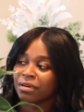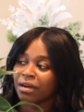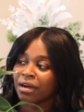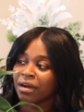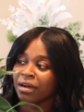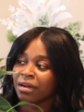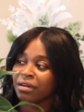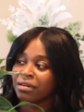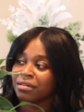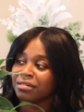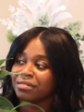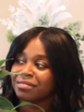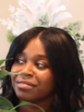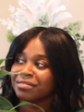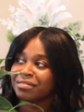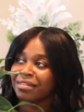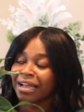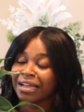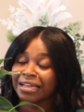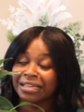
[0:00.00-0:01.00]
I
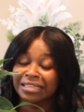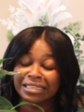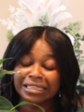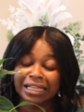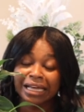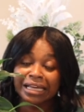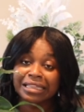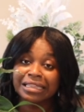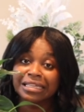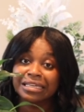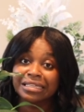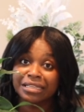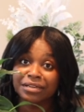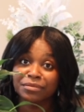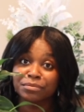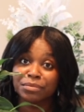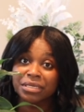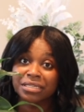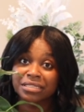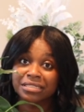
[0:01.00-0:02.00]
think
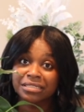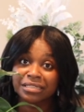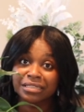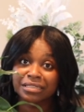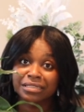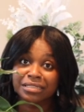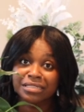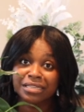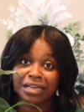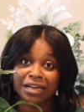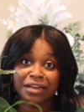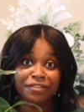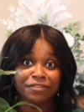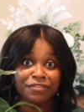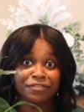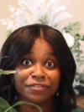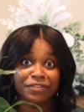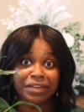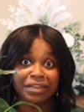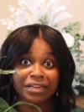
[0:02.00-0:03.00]
that peace lilies kind
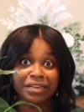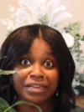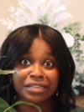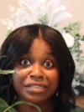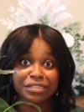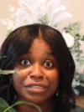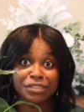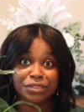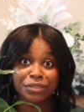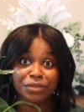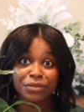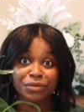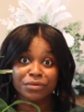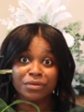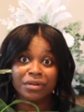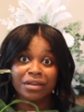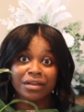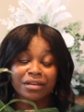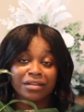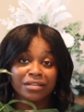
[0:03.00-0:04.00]
of fit
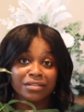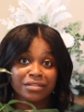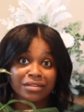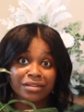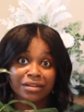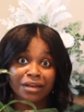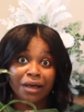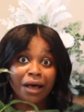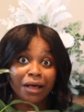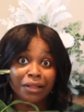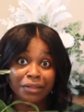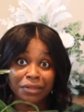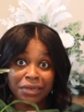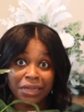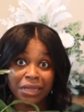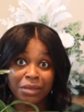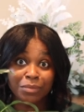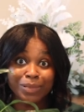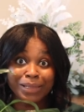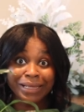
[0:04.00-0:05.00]
into the
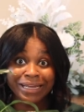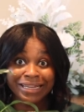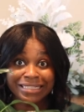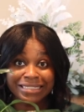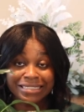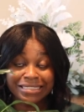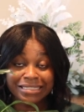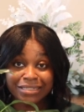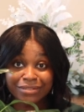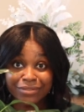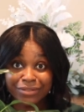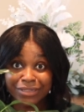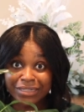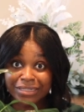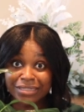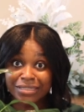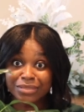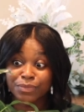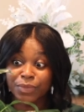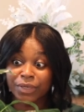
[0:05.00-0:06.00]
holiday plant
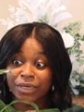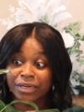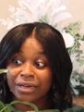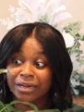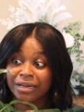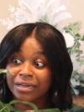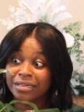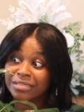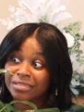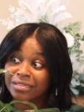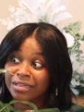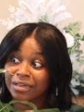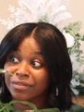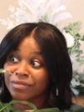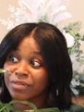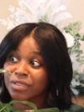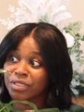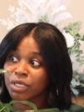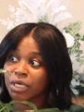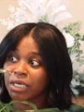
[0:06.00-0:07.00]
series because
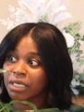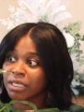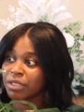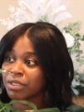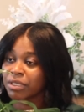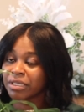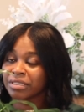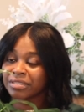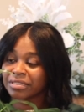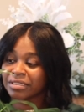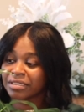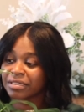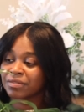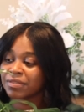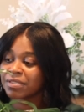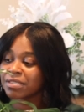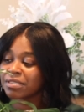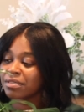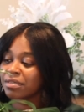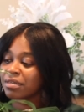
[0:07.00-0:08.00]
of the dark green
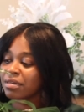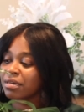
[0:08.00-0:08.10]
leaves.